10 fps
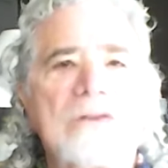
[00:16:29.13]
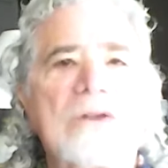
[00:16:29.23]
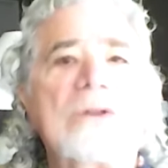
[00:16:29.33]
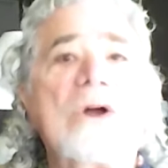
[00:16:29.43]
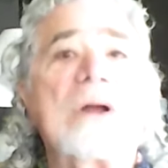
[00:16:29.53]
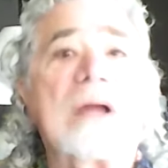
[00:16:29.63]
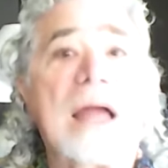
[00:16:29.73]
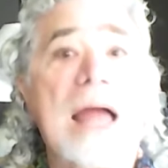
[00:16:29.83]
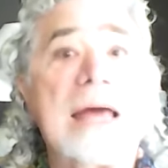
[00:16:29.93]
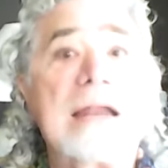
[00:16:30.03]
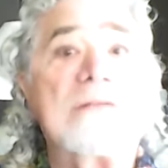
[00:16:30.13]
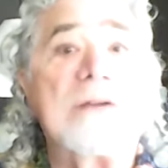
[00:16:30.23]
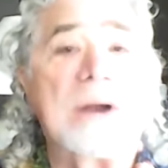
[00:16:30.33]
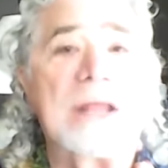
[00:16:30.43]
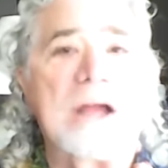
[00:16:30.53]
to look at
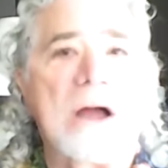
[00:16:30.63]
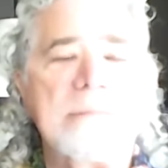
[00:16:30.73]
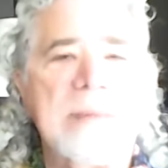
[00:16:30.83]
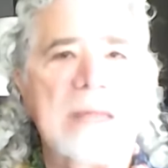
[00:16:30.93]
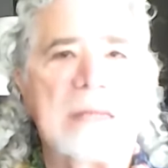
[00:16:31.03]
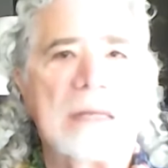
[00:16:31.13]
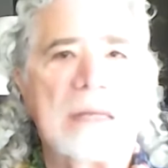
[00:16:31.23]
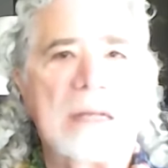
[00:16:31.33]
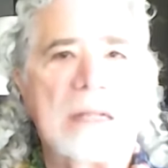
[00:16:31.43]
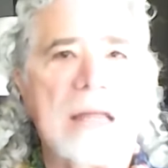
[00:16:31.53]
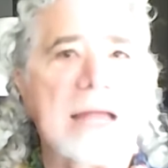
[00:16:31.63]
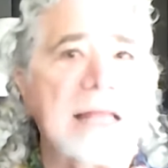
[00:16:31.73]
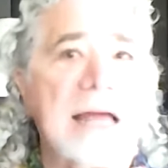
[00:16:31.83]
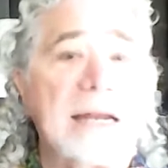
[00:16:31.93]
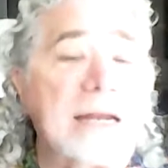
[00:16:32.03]
everybody I meet
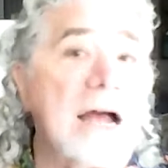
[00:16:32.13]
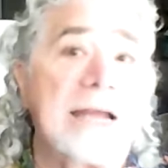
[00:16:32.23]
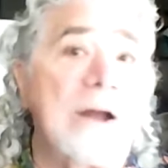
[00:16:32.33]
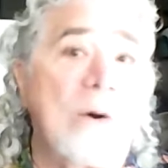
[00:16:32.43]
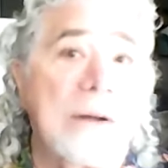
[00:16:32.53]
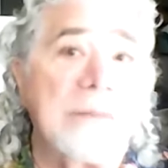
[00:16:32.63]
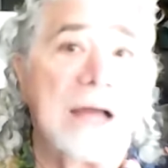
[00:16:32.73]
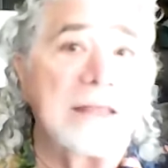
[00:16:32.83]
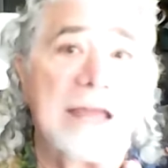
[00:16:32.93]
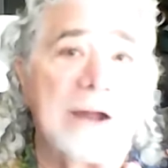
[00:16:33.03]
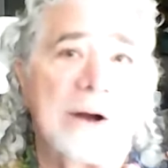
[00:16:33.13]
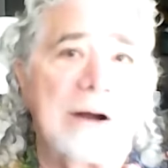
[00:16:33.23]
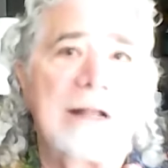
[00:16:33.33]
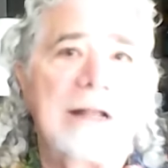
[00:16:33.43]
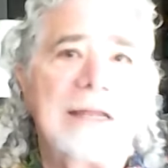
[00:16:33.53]
like that. And I know I'm not
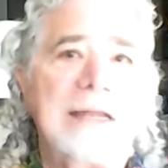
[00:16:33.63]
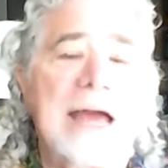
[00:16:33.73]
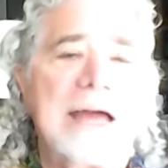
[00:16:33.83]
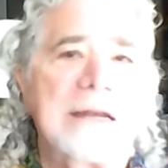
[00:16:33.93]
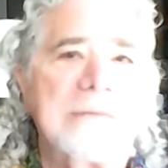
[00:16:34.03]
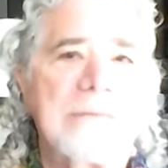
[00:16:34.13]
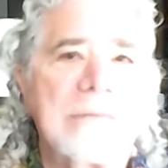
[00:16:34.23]
there yet,